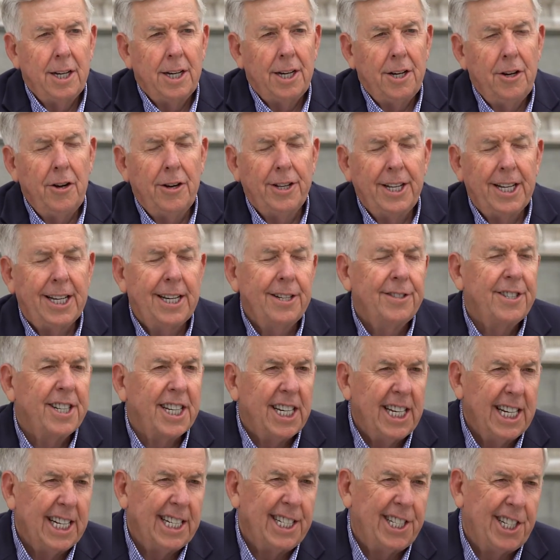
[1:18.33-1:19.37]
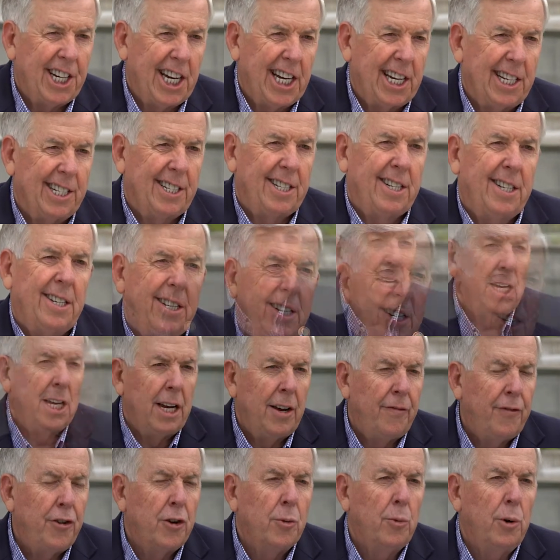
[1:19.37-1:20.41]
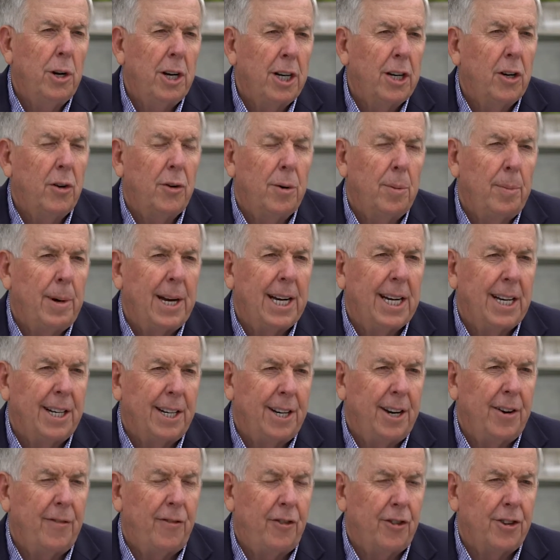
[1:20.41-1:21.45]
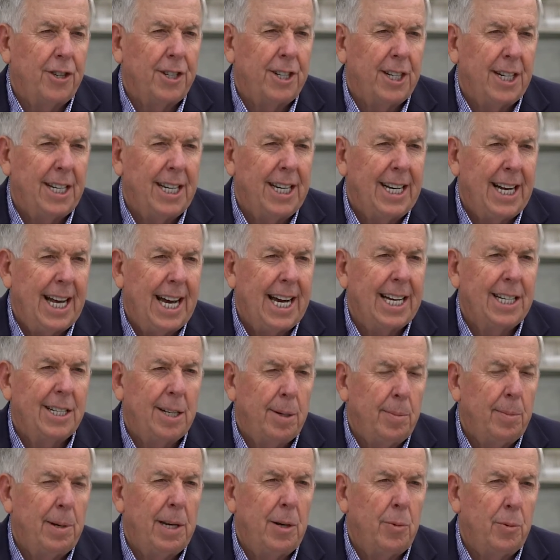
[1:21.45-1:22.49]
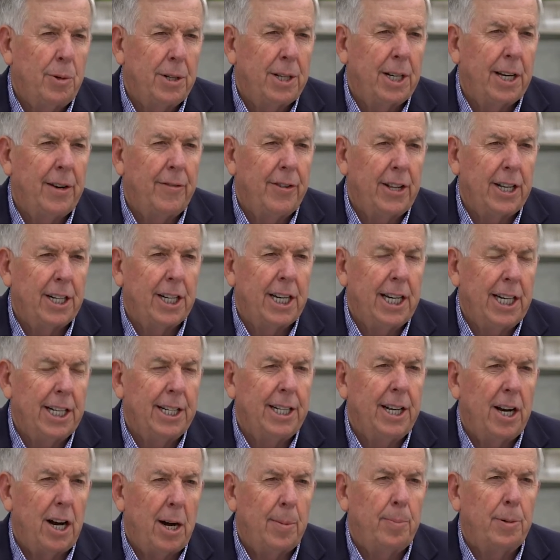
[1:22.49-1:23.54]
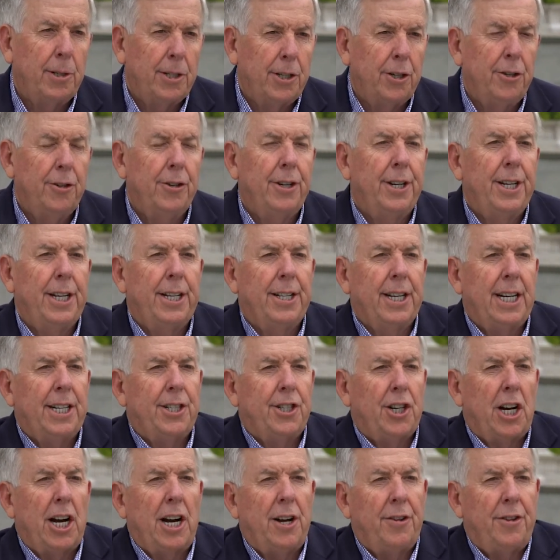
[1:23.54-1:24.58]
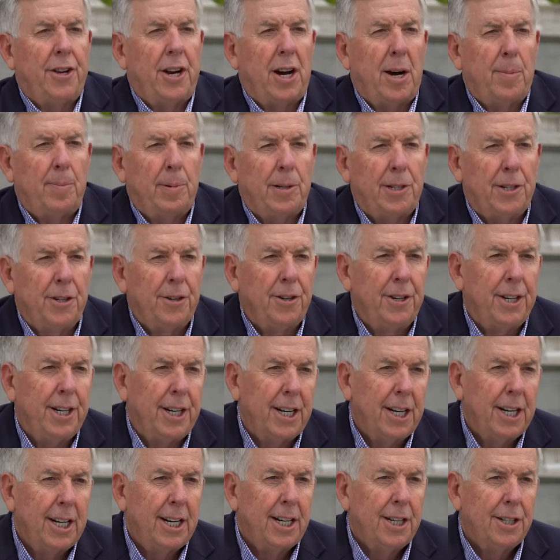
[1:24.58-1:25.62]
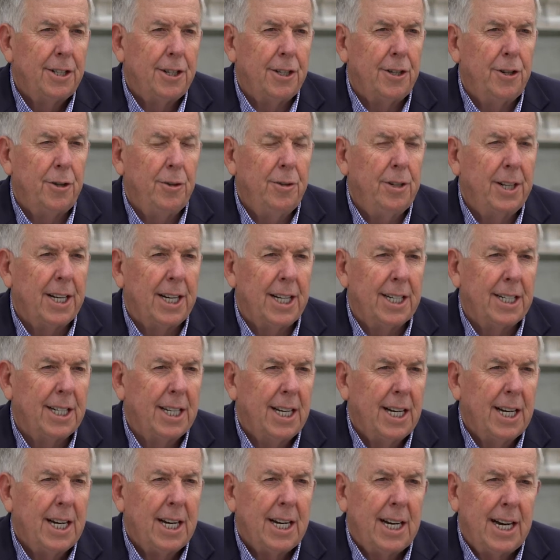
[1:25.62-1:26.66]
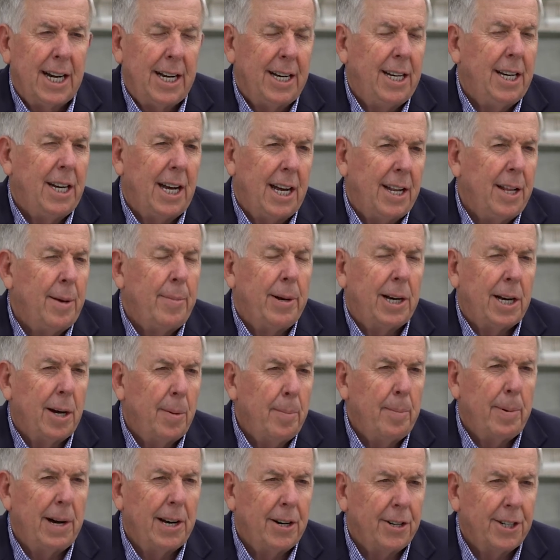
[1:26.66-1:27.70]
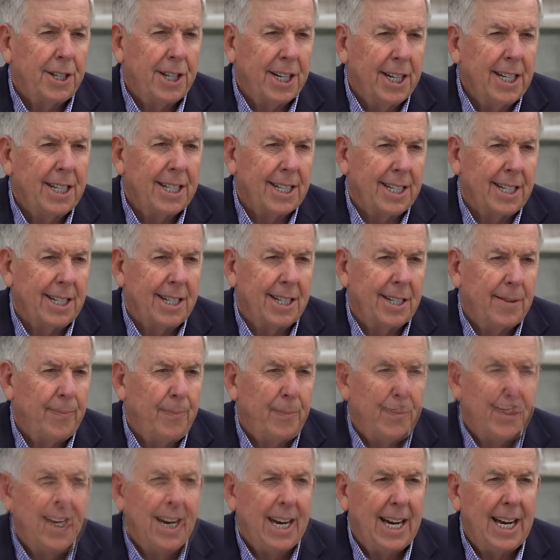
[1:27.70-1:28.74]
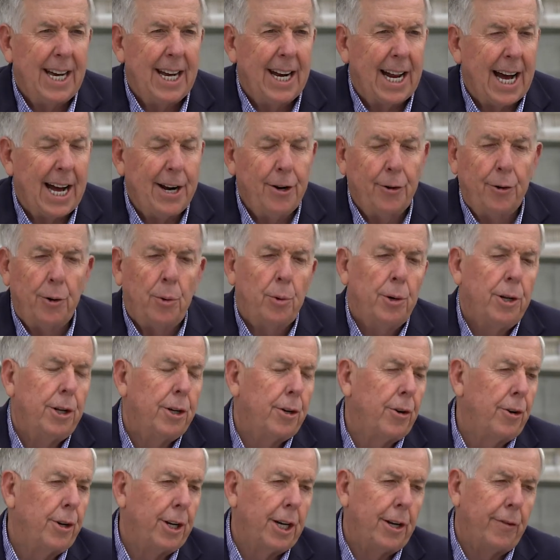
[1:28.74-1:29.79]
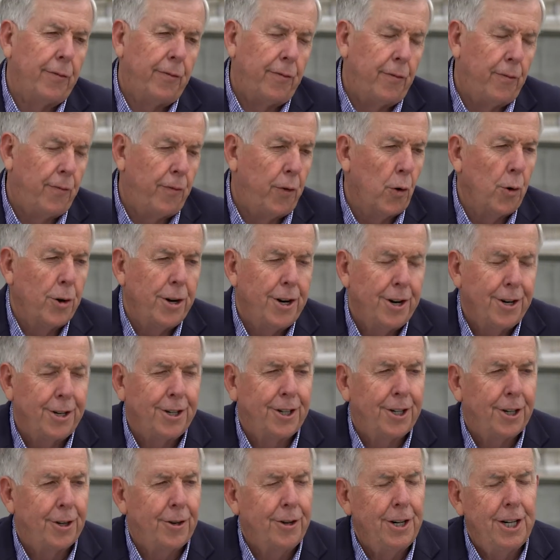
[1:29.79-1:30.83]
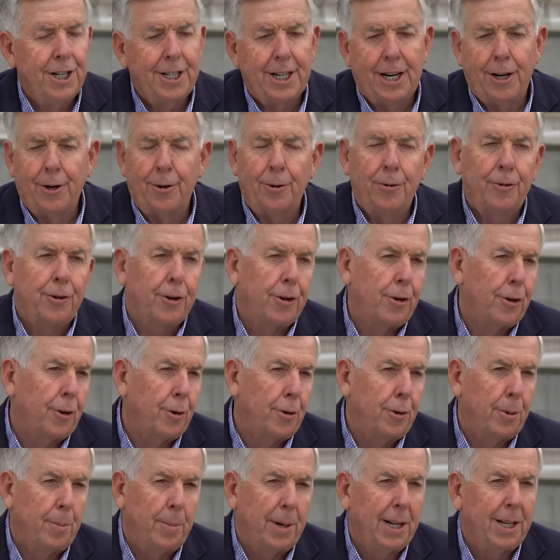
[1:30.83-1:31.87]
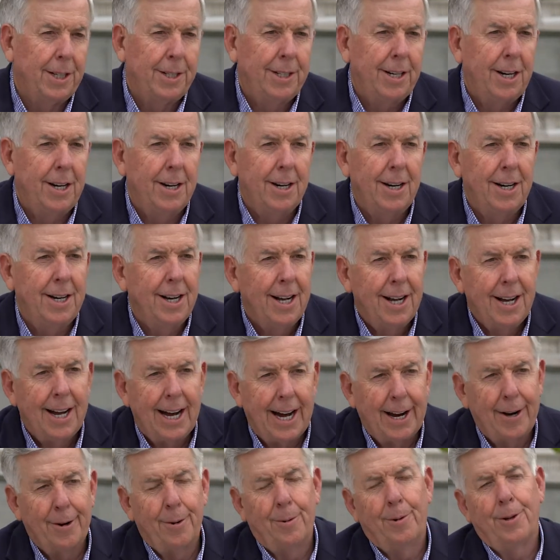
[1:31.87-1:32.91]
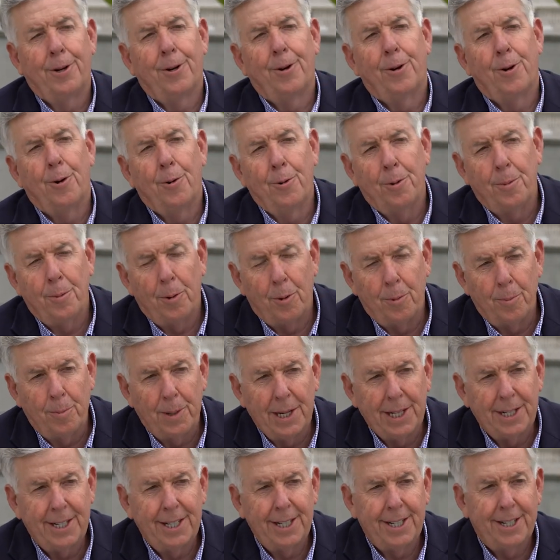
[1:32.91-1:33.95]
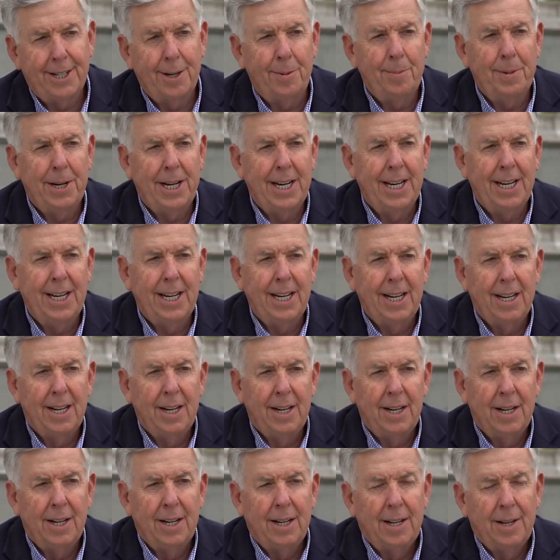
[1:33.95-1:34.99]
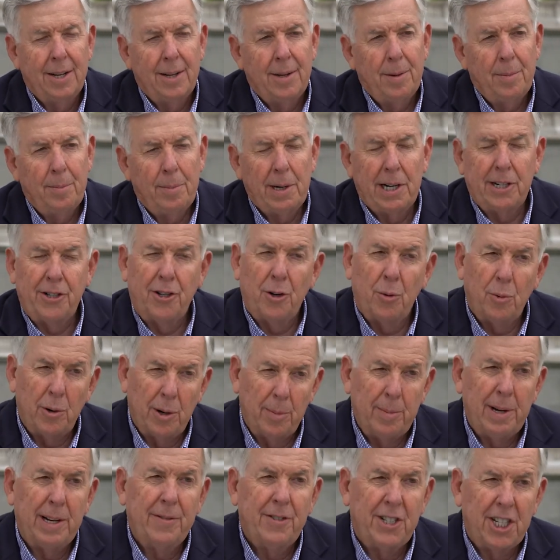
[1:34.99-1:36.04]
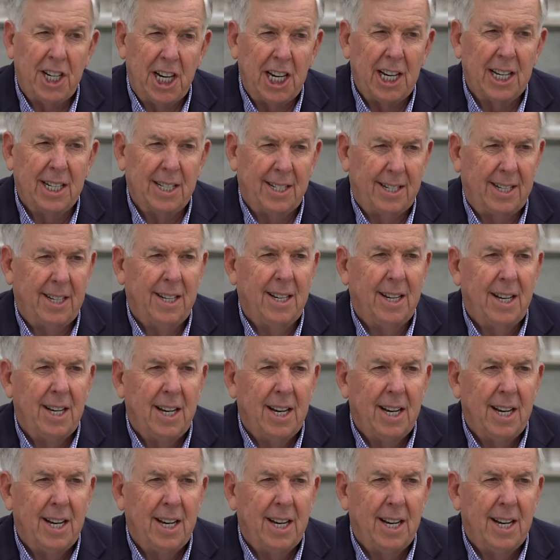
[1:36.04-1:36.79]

Yeah, I think it gives a kid a chance. If you're really going to make a difference, it has to be with giving that kid the opportunity, that child the opportunity to do things, and they, and they become better citizens. And I don't know whether they're going to get four years degrees. I don't know if they're going to go in the military. I don't know whether they're going to own a own business someday, but I sure want them to have a chance.